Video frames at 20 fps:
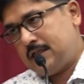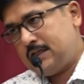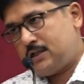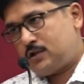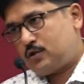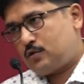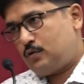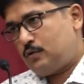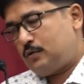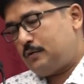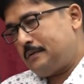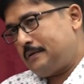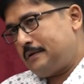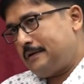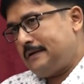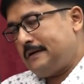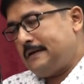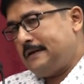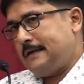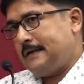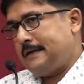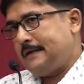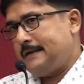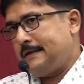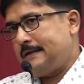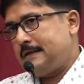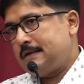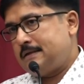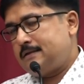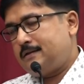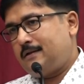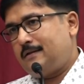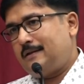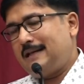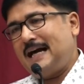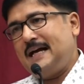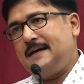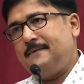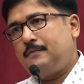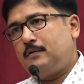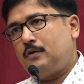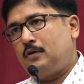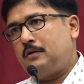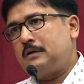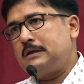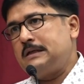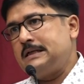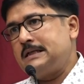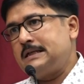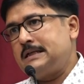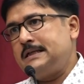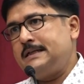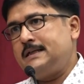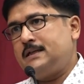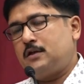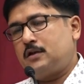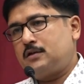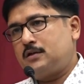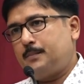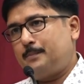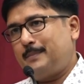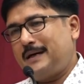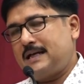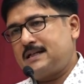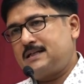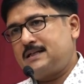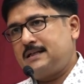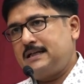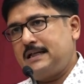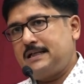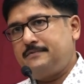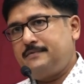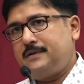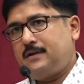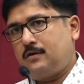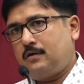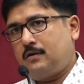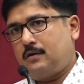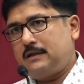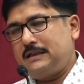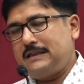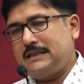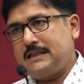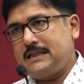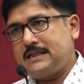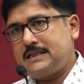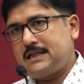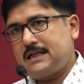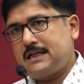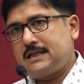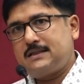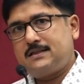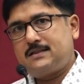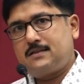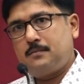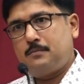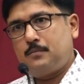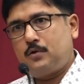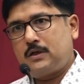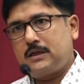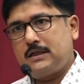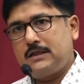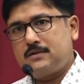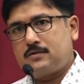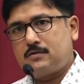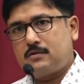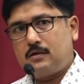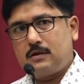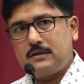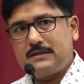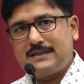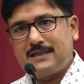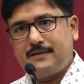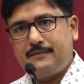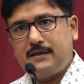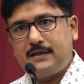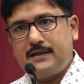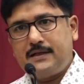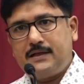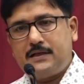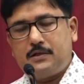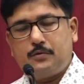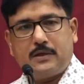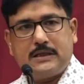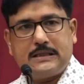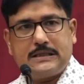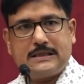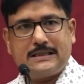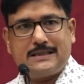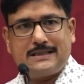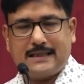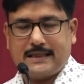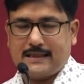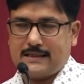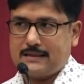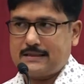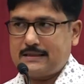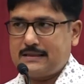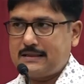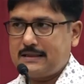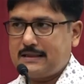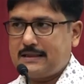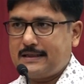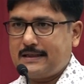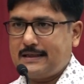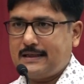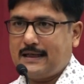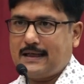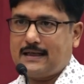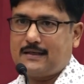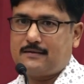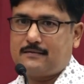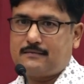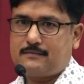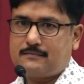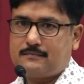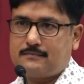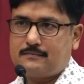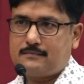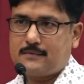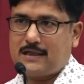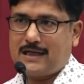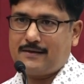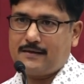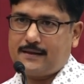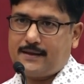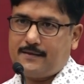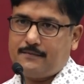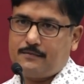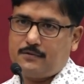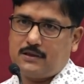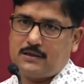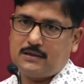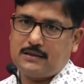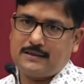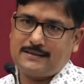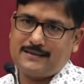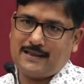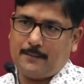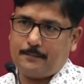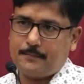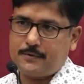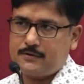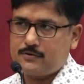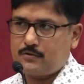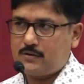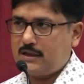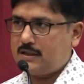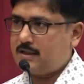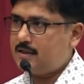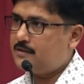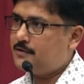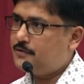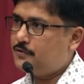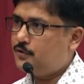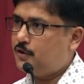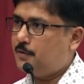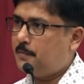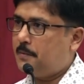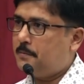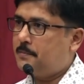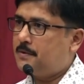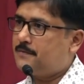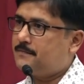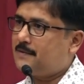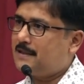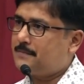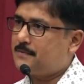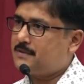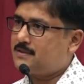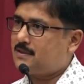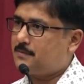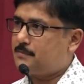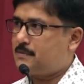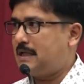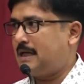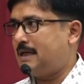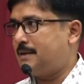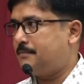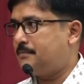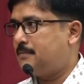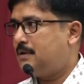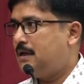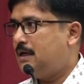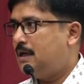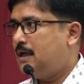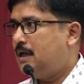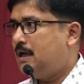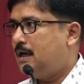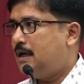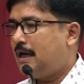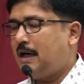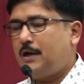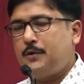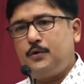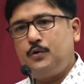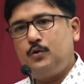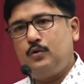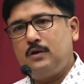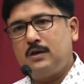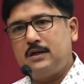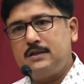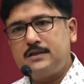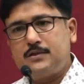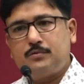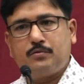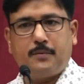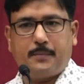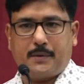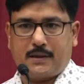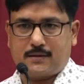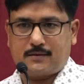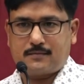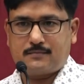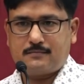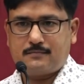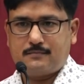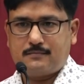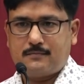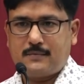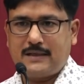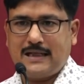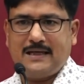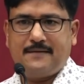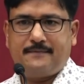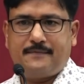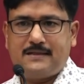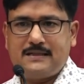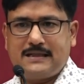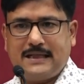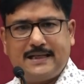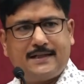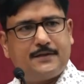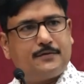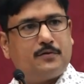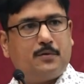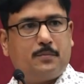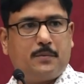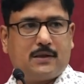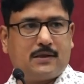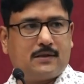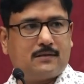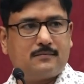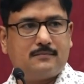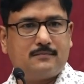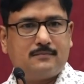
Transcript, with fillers: So, the lifelong learning or the passion as we call, in H R this the model is called seventy twenty ten, and I'll give the example so that it, you remember after some time. How do you learn swimming? Life is like swimming.